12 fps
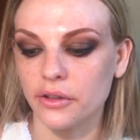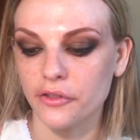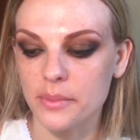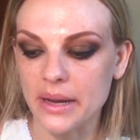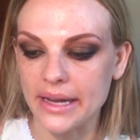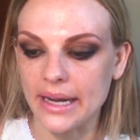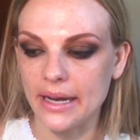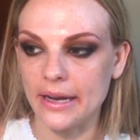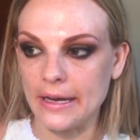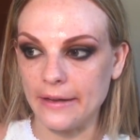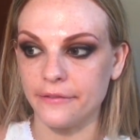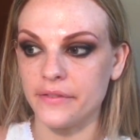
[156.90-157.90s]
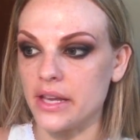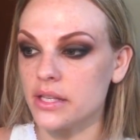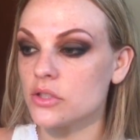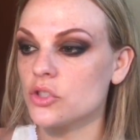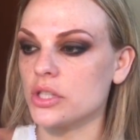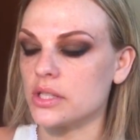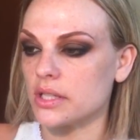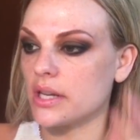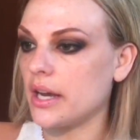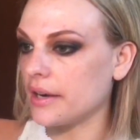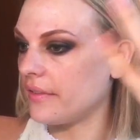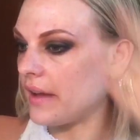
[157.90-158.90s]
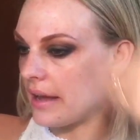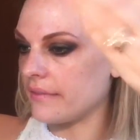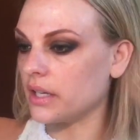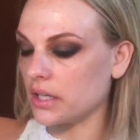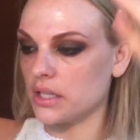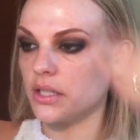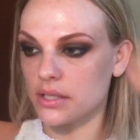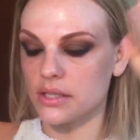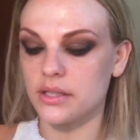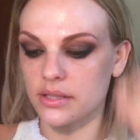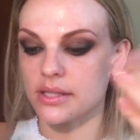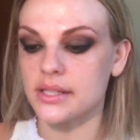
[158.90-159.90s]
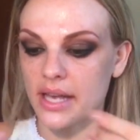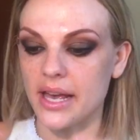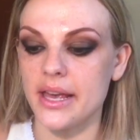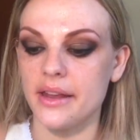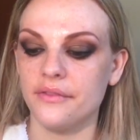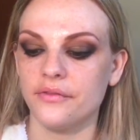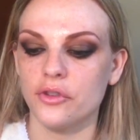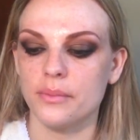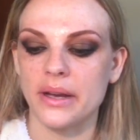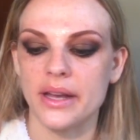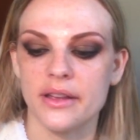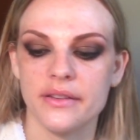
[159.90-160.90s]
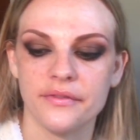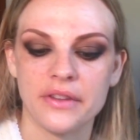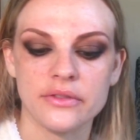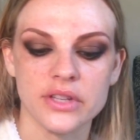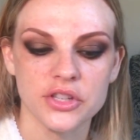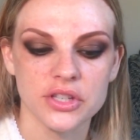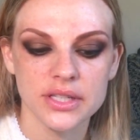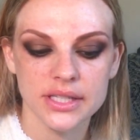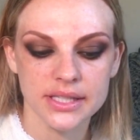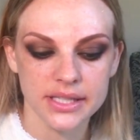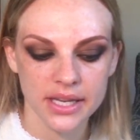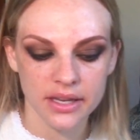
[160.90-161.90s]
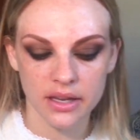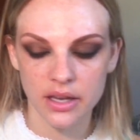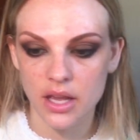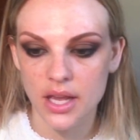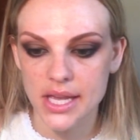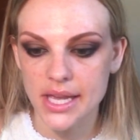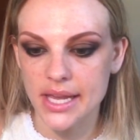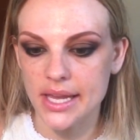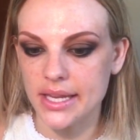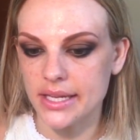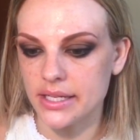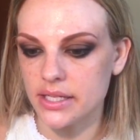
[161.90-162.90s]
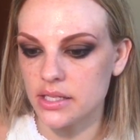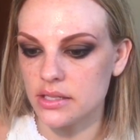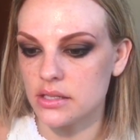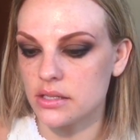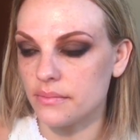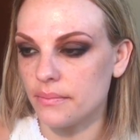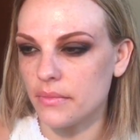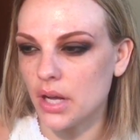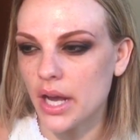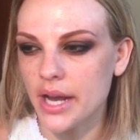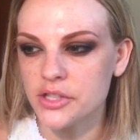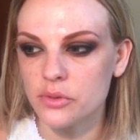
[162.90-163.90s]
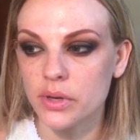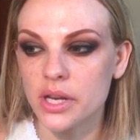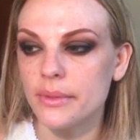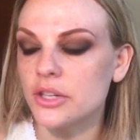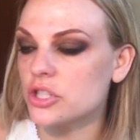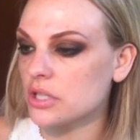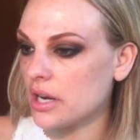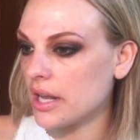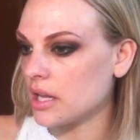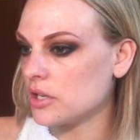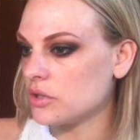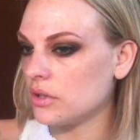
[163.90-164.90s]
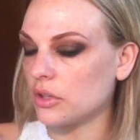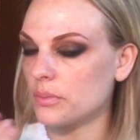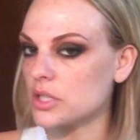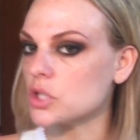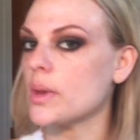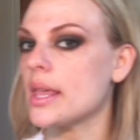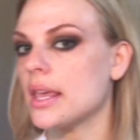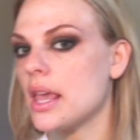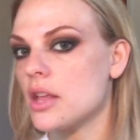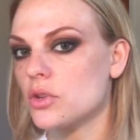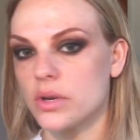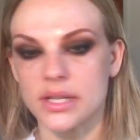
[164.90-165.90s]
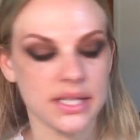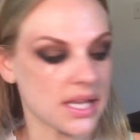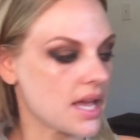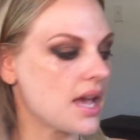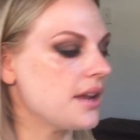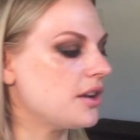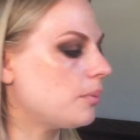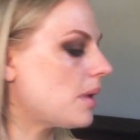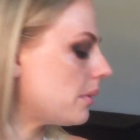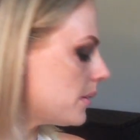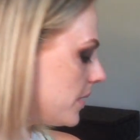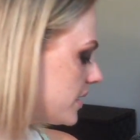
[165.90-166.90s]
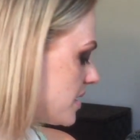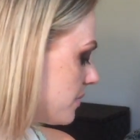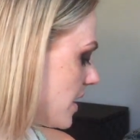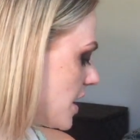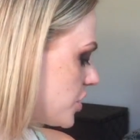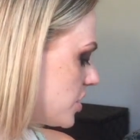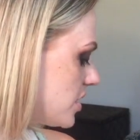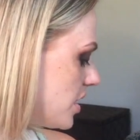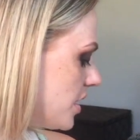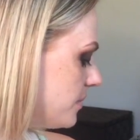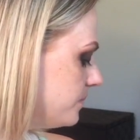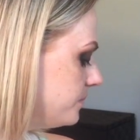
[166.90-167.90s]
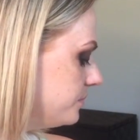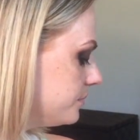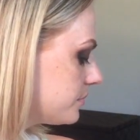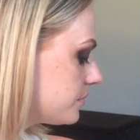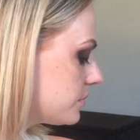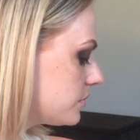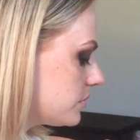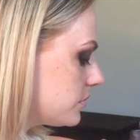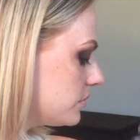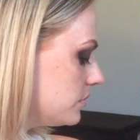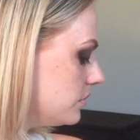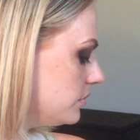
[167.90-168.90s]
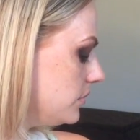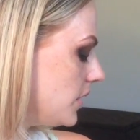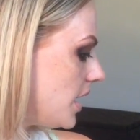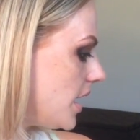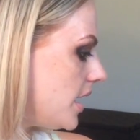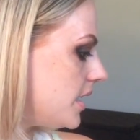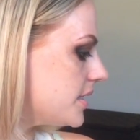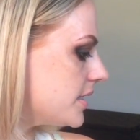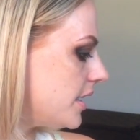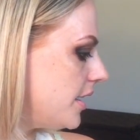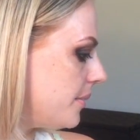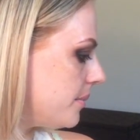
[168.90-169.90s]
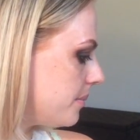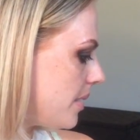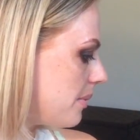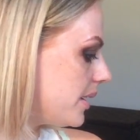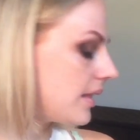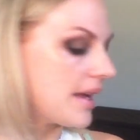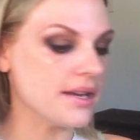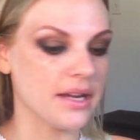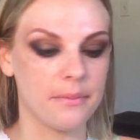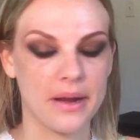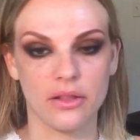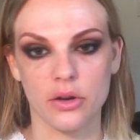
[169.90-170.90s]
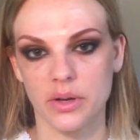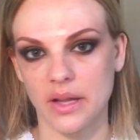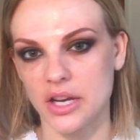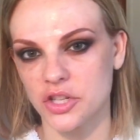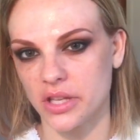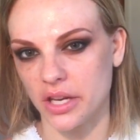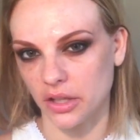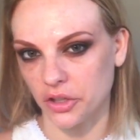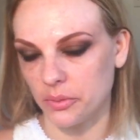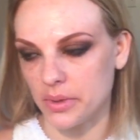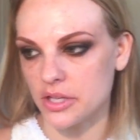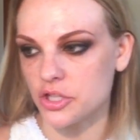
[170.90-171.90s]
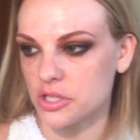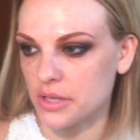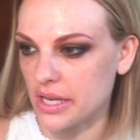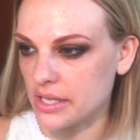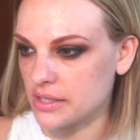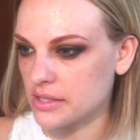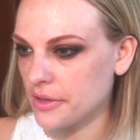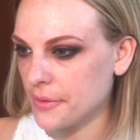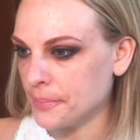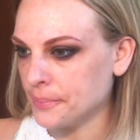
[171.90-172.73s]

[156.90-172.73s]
all over my uh, face just to kind of have it set and for my foundation to stick. And eyes are pretty much done. I can do a little bit tweaking towards the end and I'll probably put some lashes on and um, probably lighten up my lower lash line a little bit just because